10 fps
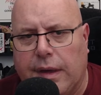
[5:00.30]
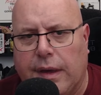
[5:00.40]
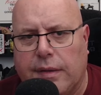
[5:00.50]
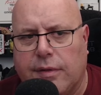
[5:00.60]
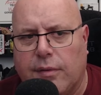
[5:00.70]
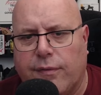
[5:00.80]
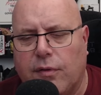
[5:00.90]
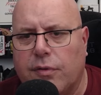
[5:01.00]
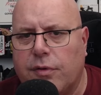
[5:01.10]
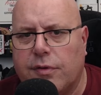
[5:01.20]
So if
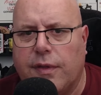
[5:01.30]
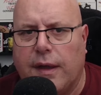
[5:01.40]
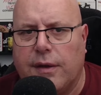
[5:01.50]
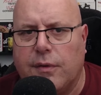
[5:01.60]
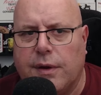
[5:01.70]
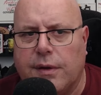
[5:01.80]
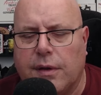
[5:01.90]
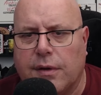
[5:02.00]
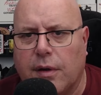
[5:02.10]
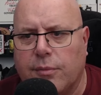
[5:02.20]
you're just there doing
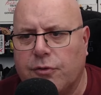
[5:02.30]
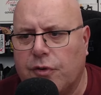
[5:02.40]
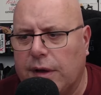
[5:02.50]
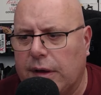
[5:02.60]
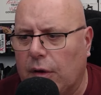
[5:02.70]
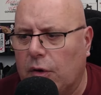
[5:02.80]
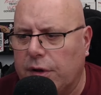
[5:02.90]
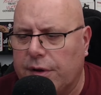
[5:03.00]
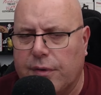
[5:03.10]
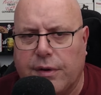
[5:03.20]
a commentary, or
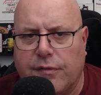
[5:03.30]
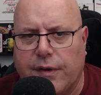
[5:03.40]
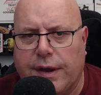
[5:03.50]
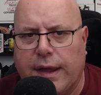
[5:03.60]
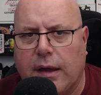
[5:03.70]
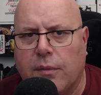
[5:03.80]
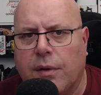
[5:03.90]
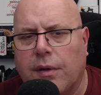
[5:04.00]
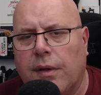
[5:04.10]
you're doing a video,